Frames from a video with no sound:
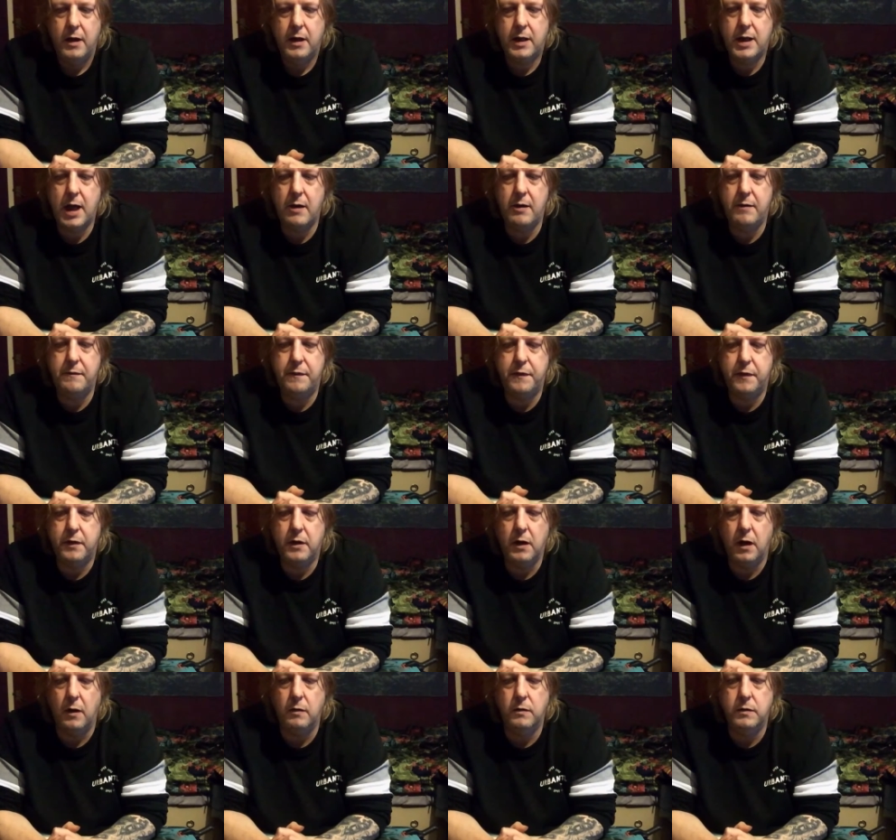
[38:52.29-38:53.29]
Going for
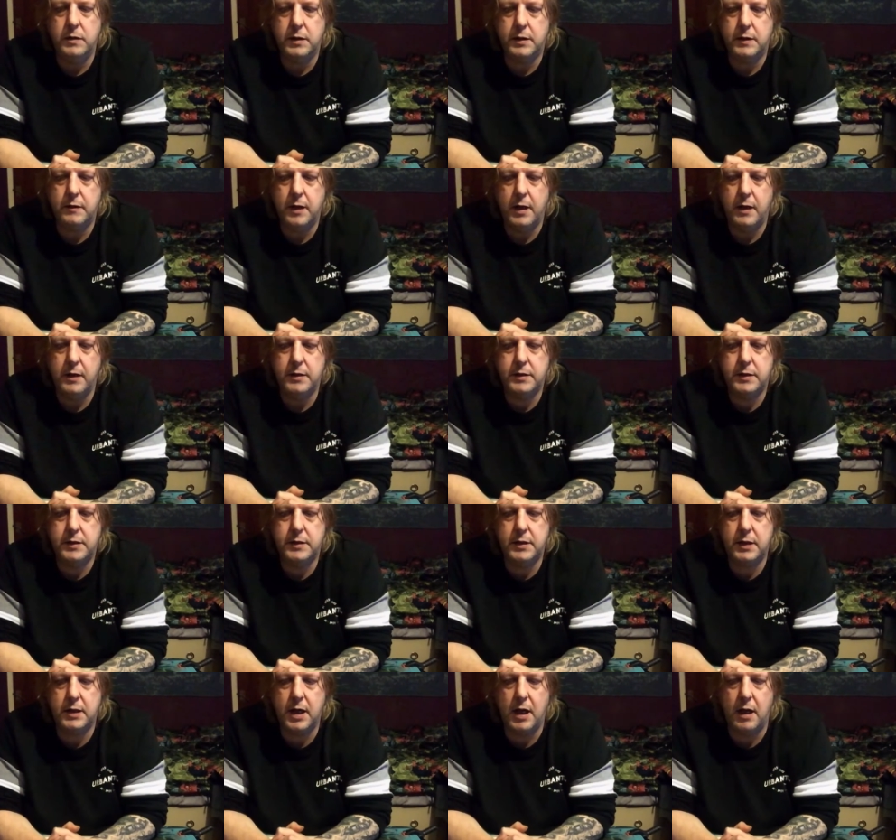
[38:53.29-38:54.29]
gold, Aquarius,
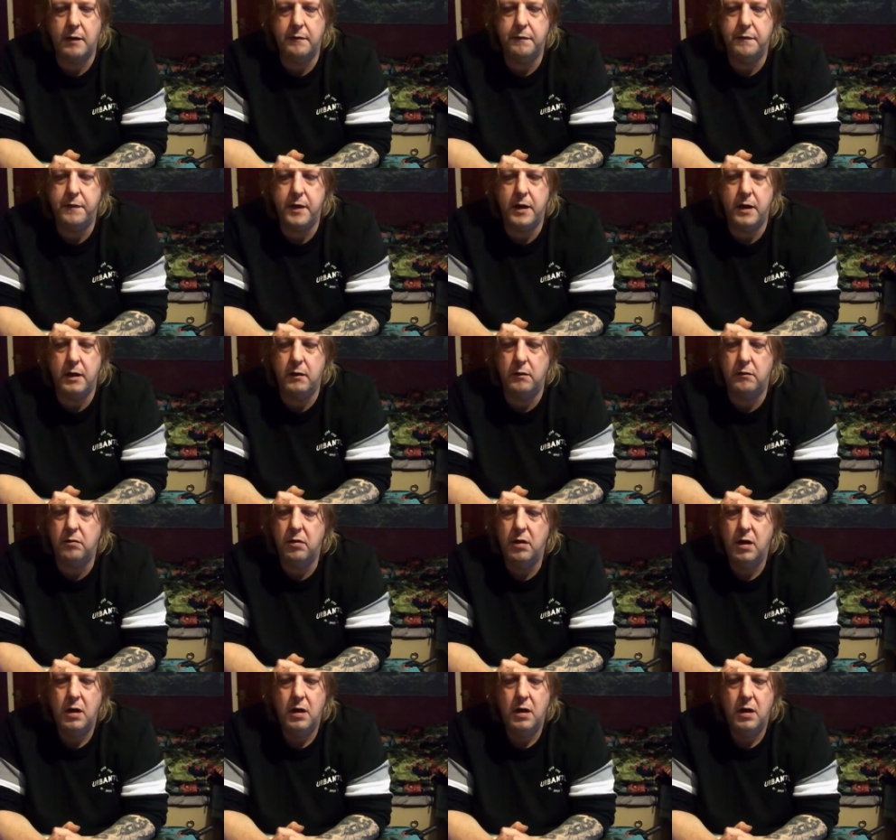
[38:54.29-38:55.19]
because I can't feel...